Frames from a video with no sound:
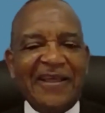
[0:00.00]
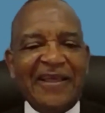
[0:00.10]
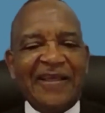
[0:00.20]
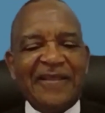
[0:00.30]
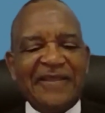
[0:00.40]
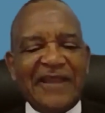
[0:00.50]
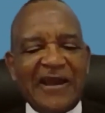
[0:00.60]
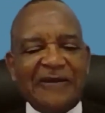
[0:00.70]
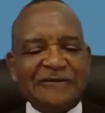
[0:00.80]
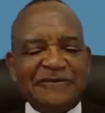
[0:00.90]

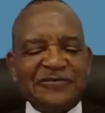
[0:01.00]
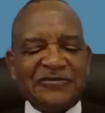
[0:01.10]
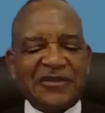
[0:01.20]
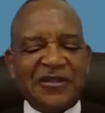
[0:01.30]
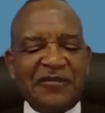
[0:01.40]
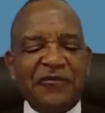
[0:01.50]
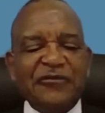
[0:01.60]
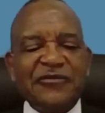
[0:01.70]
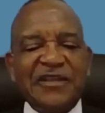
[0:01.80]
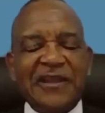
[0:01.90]
Now, if you
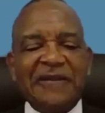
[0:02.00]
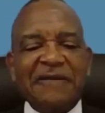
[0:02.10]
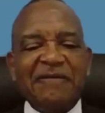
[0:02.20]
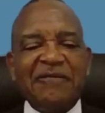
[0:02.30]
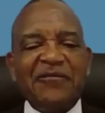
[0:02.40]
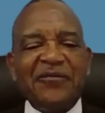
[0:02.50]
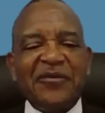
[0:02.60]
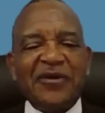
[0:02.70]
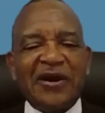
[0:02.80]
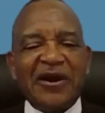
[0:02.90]
see,
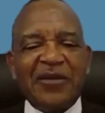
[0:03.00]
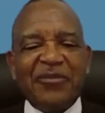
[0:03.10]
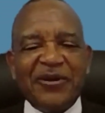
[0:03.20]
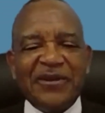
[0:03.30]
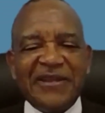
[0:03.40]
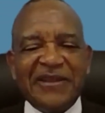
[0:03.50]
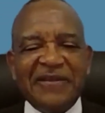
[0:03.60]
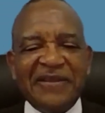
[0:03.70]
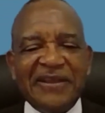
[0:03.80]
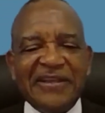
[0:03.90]
our
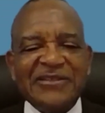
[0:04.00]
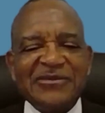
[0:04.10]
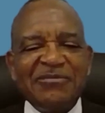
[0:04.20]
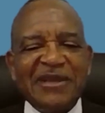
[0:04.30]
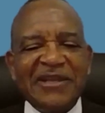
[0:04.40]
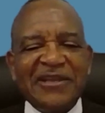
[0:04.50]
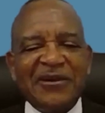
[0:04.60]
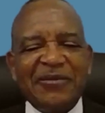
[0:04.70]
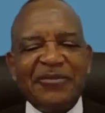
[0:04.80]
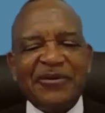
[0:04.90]
body is made
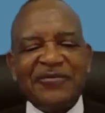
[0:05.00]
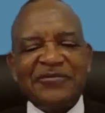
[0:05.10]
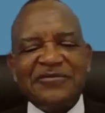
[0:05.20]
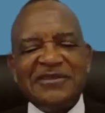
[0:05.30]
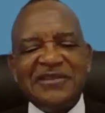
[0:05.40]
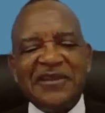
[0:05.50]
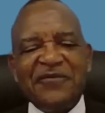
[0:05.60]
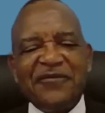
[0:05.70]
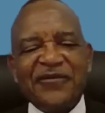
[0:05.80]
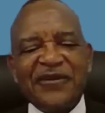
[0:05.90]
up of
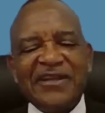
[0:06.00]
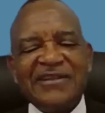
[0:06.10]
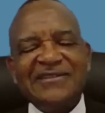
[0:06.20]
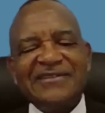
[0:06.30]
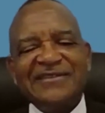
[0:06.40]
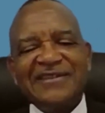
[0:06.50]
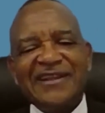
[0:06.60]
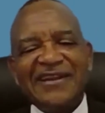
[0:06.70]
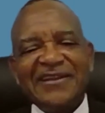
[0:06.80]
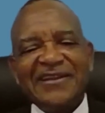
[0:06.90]
different
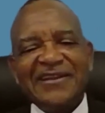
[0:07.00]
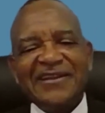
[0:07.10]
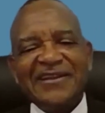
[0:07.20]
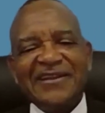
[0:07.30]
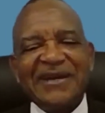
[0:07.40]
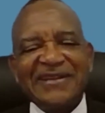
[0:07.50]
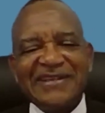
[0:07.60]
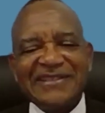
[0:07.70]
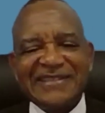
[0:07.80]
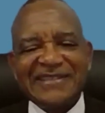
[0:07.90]

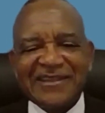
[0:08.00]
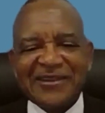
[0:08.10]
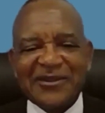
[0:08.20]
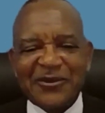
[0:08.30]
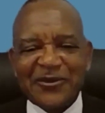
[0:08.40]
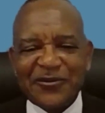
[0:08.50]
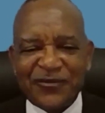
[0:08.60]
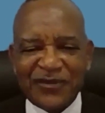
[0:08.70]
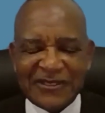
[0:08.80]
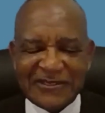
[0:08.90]
electromagnetic
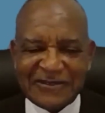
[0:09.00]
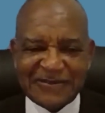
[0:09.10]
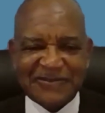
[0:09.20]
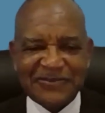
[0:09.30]
fields.